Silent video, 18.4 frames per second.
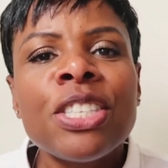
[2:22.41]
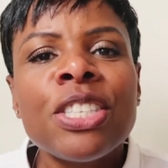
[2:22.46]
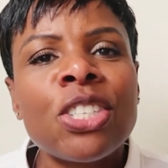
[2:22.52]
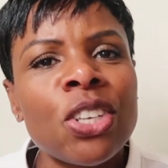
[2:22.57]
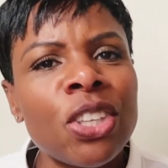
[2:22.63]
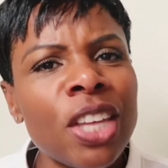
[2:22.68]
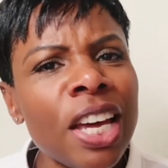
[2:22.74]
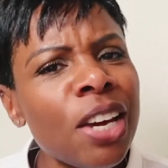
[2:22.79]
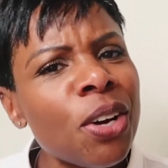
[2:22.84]

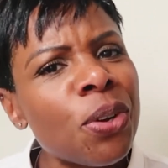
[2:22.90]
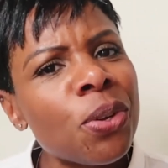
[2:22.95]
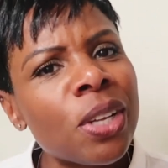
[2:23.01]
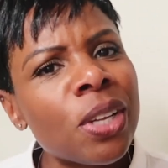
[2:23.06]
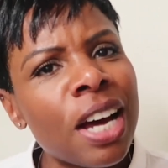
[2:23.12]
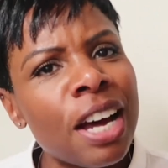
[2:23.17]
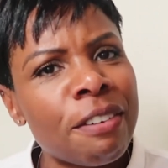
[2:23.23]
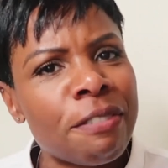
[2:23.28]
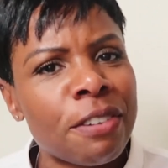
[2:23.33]
Do they
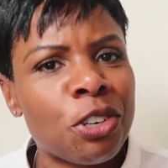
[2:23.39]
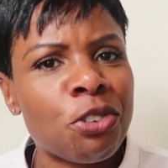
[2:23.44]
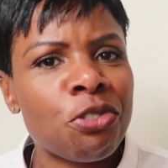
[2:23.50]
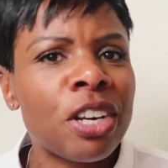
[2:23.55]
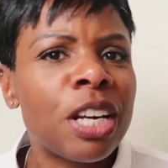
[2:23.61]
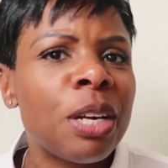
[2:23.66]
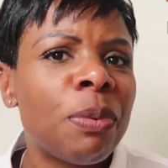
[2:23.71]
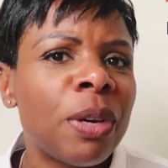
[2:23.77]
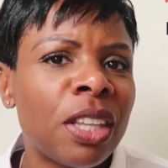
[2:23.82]
all kind of
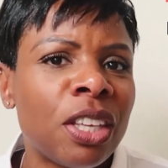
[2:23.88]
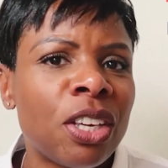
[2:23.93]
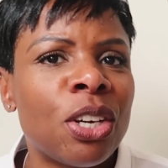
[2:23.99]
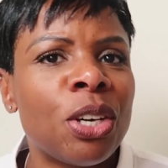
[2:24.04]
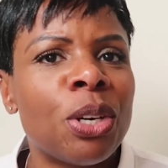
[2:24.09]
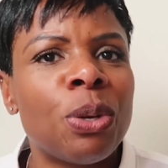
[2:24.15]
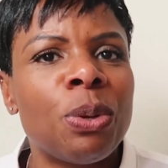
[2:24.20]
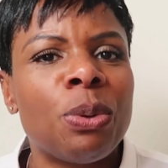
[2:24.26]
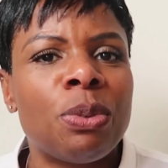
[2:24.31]
agree with
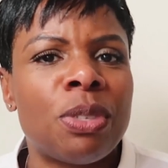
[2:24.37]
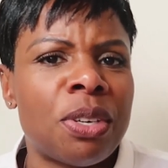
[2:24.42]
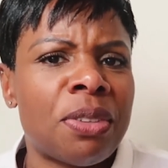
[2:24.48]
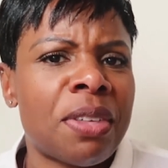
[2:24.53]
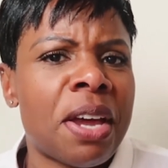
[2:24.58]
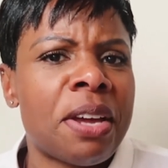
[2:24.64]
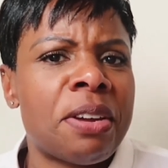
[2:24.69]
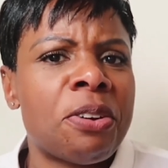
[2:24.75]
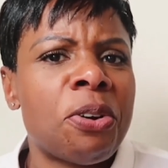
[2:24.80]
you? Do
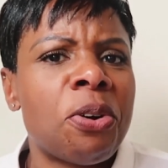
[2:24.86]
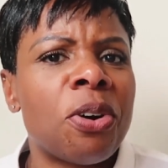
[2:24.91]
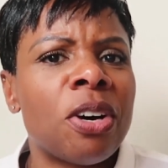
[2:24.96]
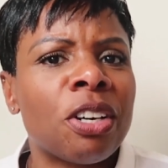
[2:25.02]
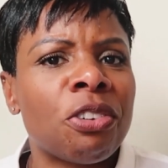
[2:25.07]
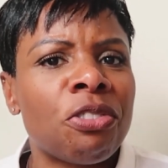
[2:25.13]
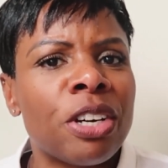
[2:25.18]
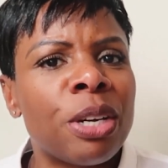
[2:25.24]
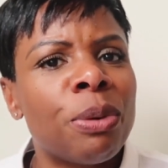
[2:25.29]
they
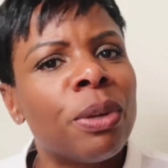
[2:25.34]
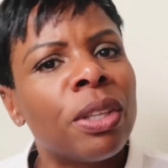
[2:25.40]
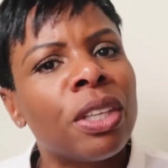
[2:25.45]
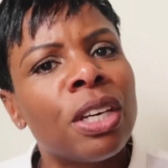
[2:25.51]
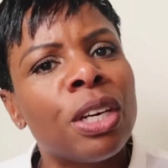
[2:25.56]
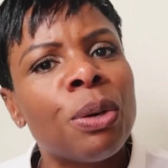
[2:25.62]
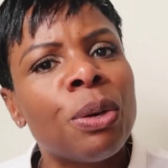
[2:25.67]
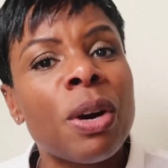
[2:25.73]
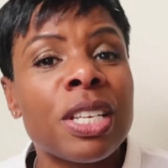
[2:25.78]
not agree with
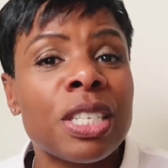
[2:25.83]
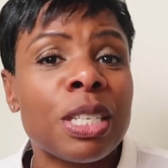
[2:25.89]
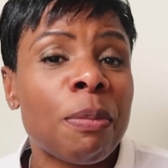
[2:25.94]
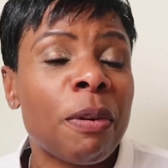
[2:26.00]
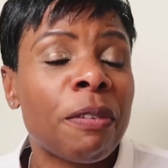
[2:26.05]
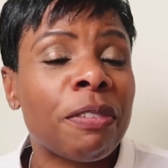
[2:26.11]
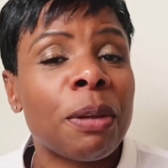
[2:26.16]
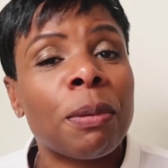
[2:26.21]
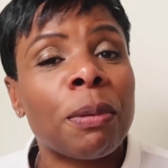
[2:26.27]
you? Are
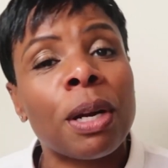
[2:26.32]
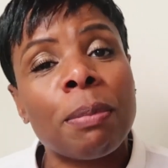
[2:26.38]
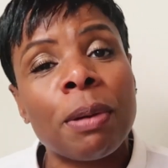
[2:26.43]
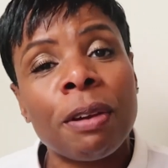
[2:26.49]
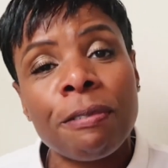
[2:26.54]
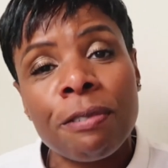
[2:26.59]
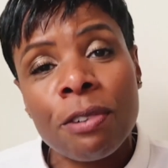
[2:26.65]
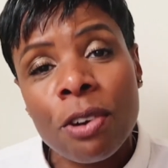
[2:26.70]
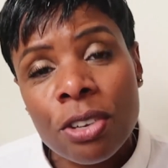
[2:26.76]
some of them going to
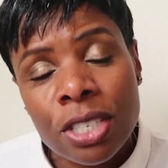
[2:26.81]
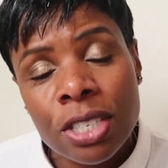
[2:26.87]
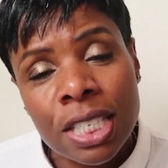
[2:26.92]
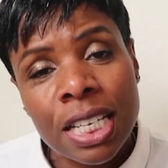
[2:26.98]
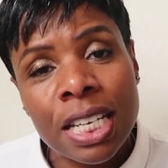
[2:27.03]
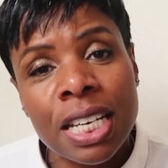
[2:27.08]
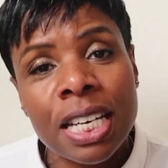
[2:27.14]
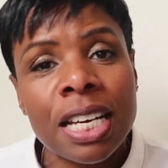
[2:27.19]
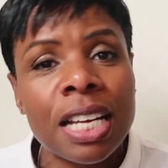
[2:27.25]
be
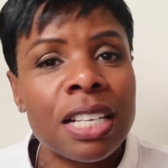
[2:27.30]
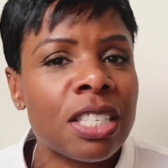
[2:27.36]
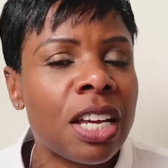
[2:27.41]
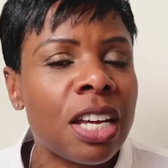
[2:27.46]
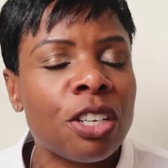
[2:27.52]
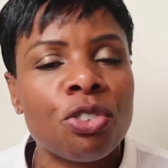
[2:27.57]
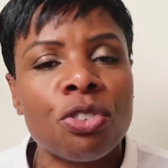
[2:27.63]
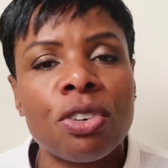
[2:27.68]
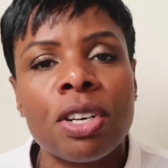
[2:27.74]
frosty,
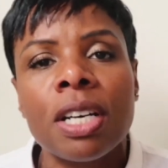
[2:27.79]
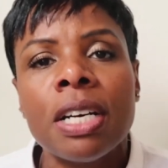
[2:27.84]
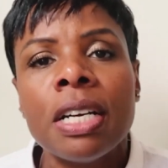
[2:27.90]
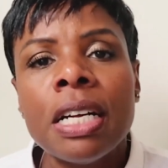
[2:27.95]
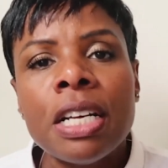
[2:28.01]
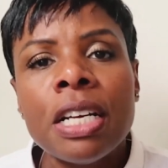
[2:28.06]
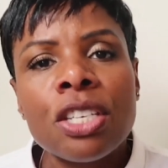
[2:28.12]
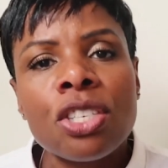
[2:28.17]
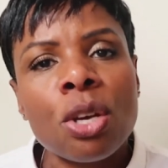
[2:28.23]
etc.?
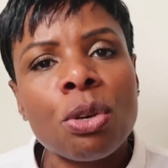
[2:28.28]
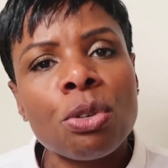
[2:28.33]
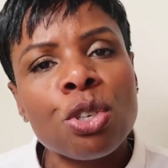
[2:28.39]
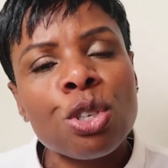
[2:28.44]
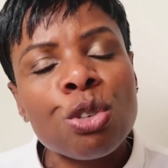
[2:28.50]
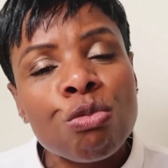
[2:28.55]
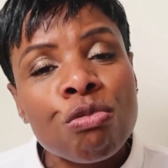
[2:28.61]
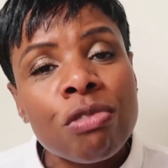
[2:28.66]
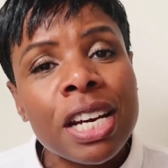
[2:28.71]
So
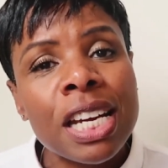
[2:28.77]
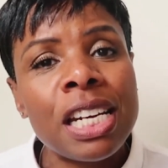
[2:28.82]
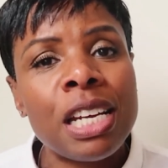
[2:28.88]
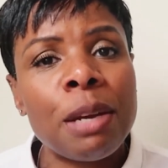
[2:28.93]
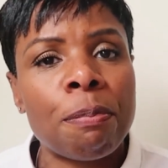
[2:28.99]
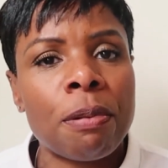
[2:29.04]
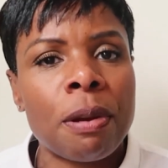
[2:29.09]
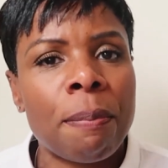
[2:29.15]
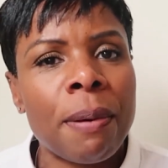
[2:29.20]
just
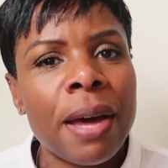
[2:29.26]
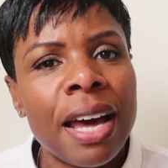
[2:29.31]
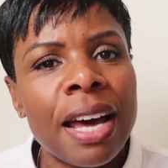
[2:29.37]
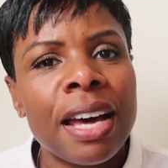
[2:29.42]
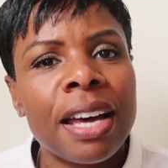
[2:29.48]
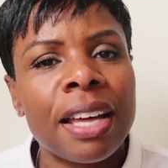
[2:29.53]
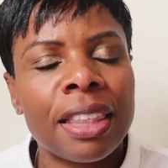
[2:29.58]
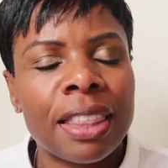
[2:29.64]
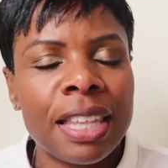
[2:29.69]
really
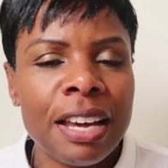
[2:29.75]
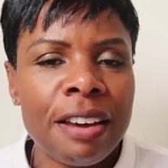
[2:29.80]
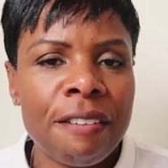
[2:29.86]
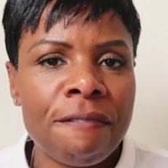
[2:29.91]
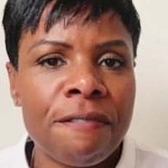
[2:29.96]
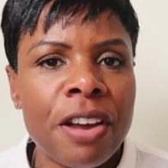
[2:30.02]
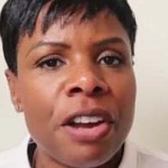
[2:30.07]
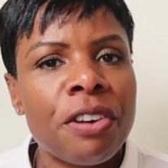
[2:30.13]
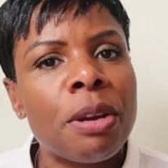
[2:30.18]
prepare,
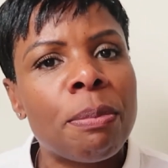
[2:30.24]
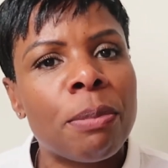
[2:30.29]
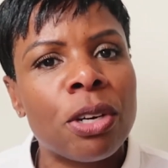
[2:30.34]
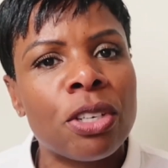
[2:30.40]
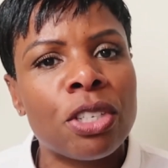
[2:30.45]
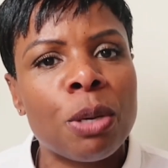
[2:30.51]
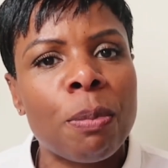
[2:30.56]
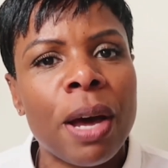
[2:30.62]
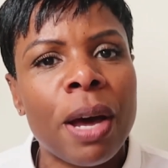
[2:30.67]
think very
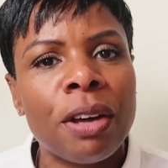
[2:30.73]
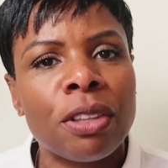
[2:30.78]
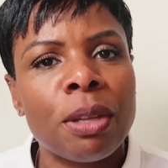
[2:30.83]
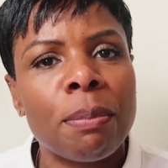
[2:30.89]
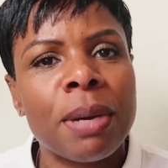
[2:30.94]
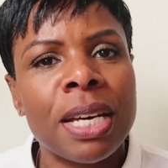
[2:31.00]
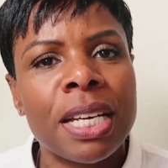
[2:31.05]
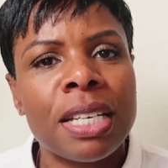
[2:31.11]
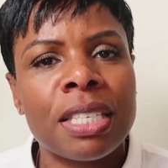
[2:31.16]
much about the
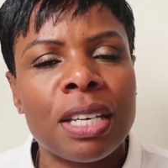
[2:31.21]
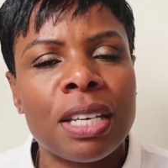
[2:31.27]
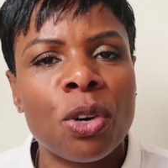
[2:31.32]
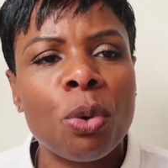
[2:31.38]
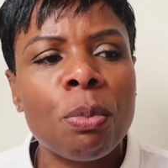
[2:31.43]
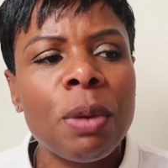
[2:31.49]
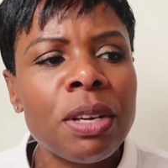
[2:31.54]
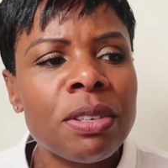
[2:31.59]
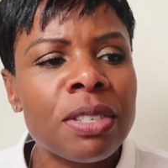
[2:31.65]
meeting.
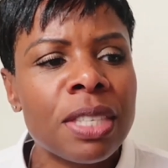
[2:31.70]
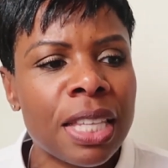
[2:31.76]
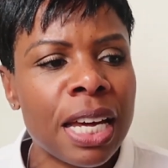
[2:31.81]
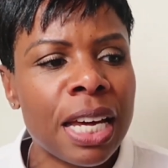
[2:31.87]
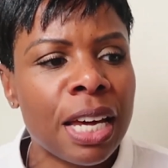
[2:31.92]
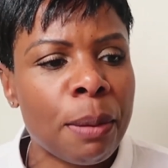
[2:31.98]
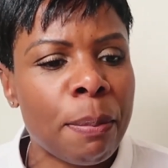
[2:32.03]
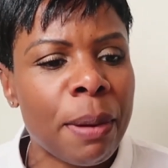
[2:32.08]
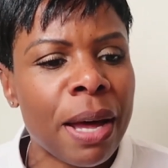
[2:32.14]
Almost
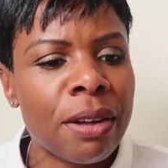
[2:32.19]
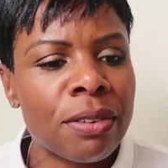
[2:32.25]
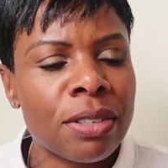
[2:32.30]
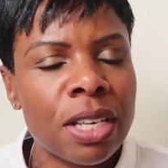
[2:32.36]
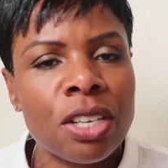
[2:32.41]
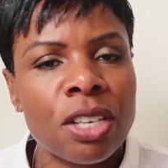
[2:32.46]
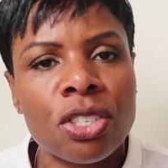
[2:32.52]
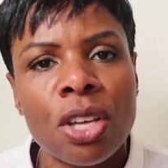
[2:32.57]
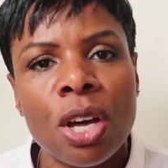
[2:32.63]
think
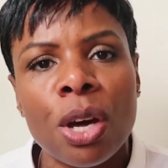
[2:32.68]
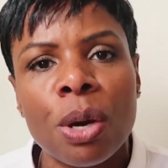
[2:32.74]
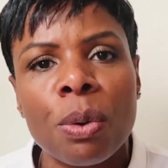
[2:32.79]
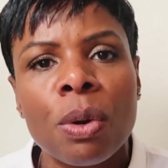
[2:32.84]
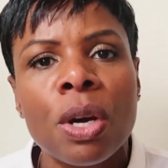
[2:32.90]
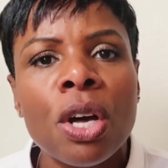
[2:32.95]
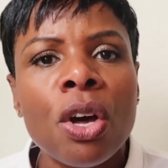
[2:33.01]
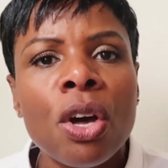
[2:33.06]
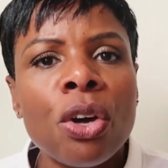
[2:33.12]
about it as
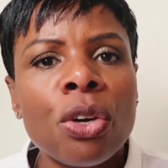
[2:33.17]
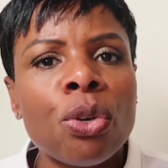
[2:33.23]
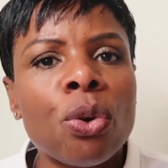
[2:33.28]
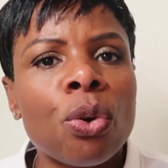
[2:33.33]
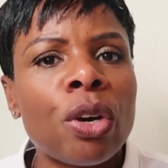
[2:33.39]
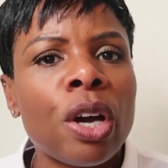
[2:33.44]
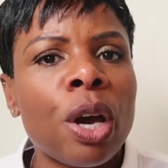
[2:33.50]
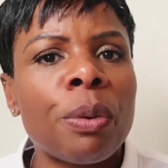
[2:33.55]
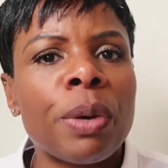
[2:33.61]
though
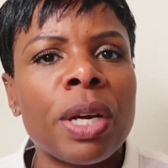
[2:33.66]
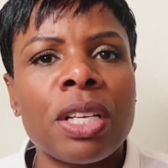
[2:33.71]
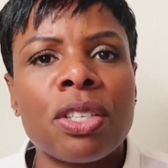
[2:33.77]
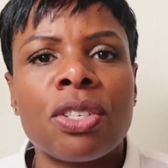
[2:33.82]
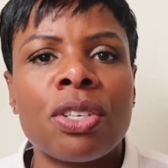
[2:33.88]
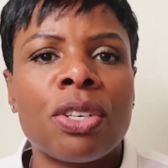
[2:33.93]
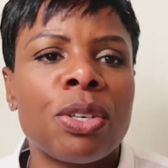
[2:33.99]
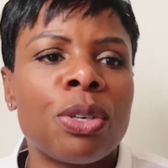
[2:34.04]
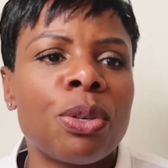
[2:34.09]
you're going
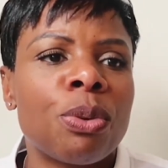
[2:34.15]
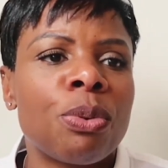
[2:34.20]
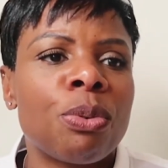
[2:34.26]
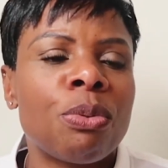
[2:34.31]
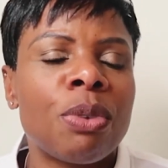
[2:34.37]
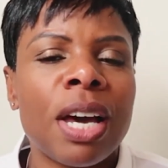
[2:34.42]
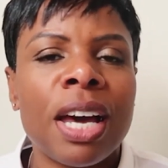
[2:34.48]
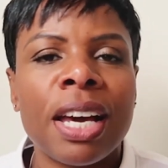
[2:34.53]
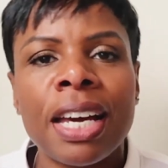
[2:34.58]

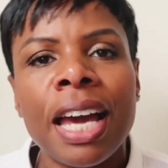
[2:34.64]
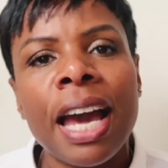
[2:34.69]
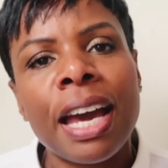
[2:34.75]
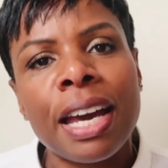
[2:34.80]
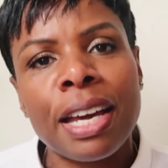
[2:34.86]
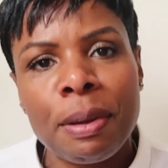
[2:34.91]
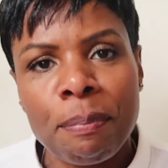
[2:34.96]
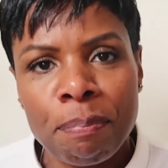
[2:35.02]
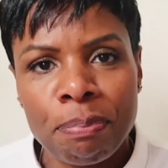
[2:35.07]
to a
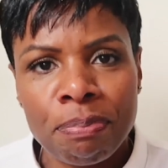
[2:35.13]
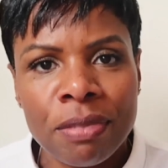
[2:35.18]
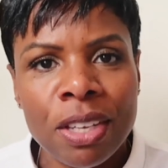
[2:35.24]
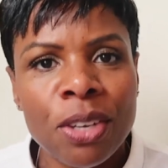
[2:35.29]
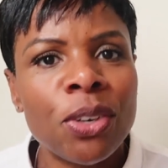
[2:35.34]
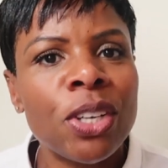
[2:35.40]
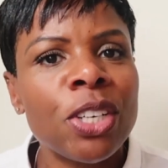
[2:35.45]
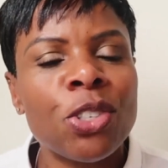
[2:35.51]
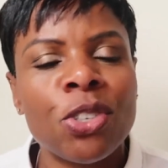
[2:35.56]
game.
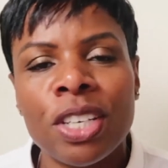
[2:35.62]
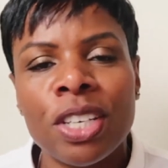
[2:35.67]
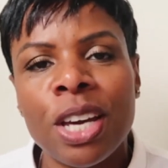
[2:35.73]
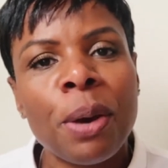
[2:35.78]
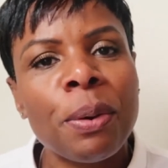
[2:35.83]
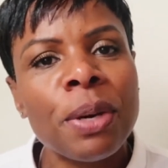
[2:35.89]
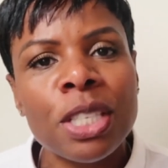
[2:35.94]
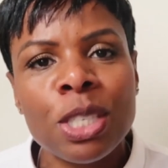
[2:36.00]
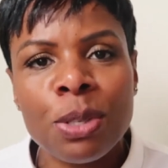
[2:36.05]
You're literally
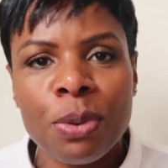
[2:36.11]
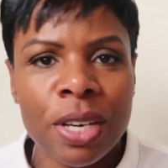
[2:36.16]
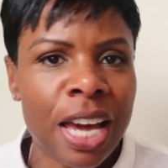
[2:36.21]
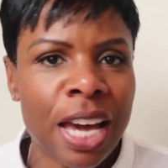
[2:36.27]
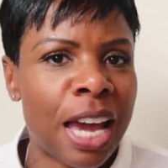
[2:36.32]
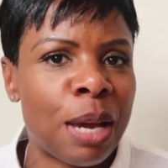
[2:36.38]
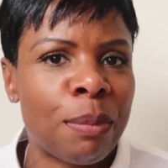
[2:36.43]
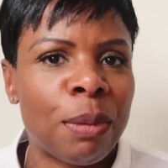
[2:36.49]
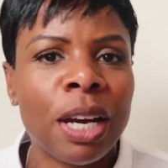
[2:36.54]
going to a
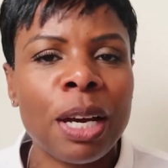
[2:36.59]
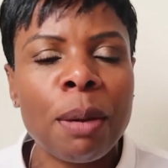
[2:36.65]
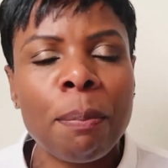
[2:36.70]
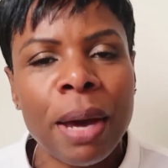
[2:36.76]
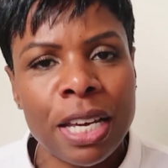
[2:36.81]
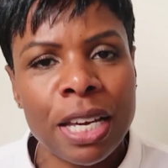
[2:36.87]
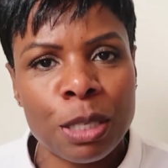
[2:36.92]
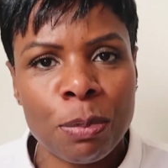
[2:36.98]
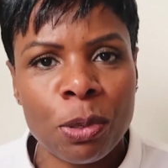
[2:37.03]
game, like a
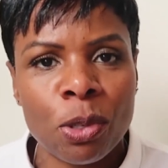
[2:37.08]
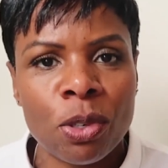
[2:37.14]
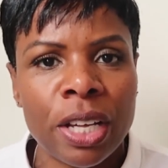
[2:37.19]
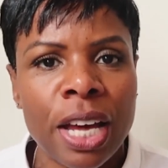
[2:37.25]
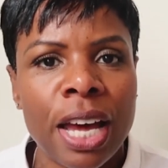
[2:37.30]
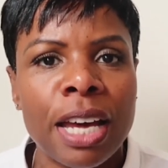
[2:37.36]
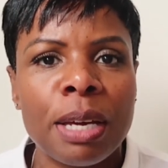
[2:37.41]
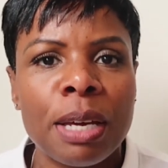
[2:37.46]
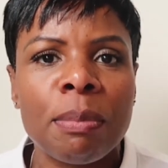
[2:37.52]
baseball
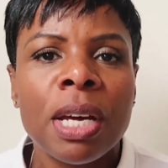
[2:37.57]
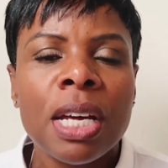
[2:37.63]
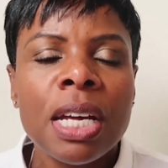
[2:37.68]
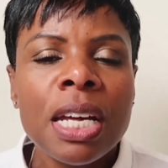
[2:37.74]
game.